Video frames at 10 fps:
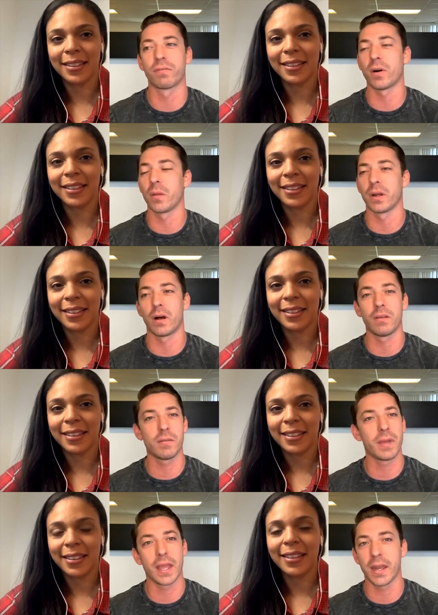Speaker 1: We're following all of
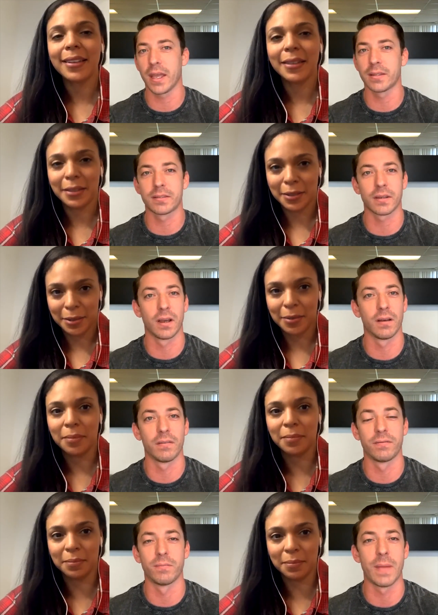the mandates
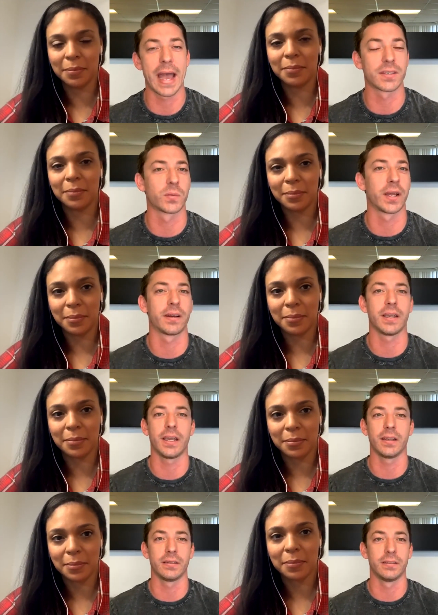of mask
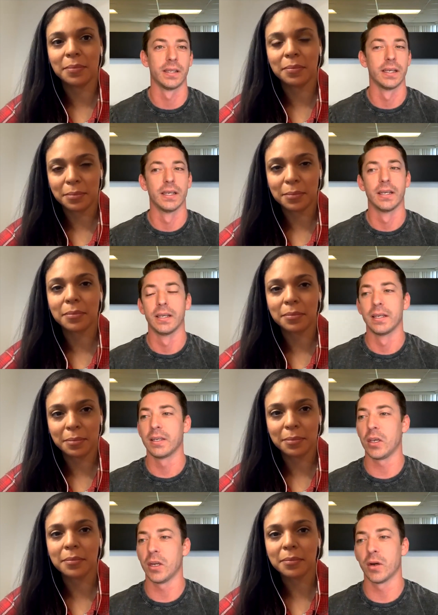wearing,
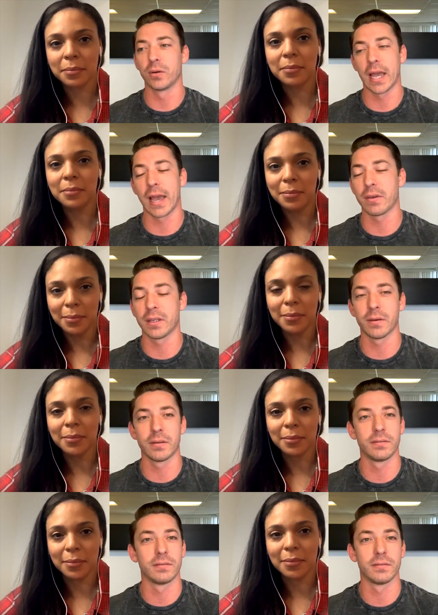having
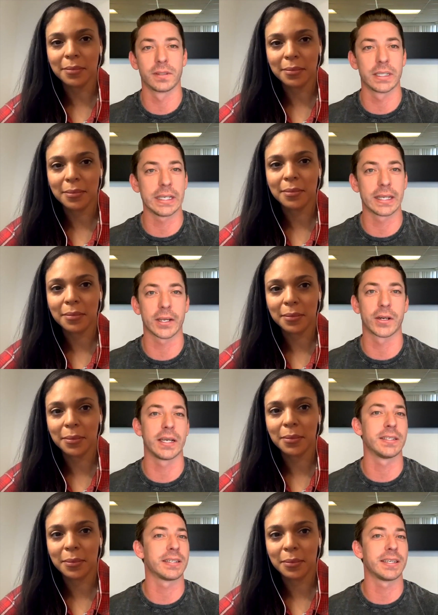to clean like
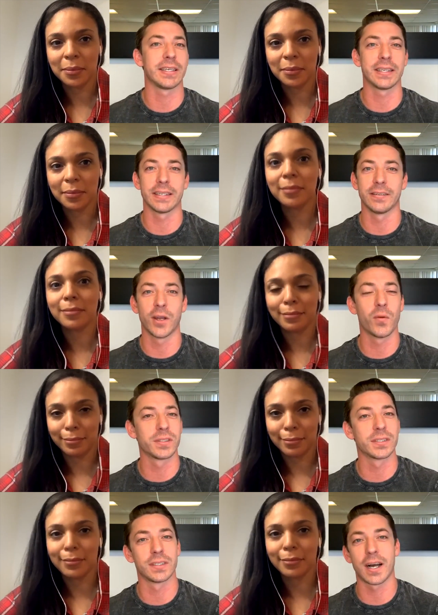crazy and no
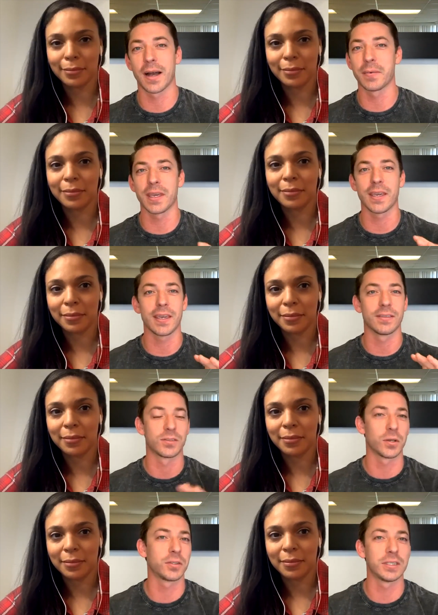one's in the lobby and
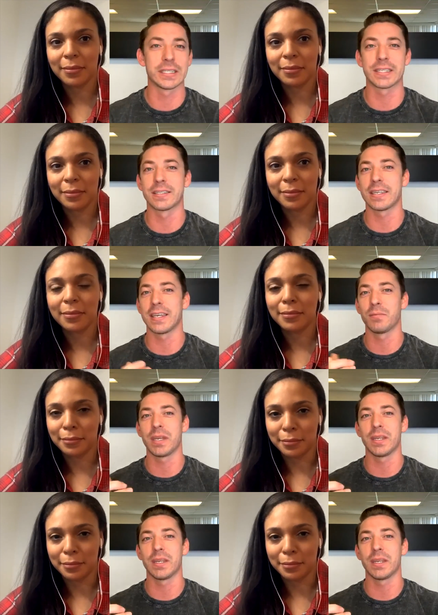social distancing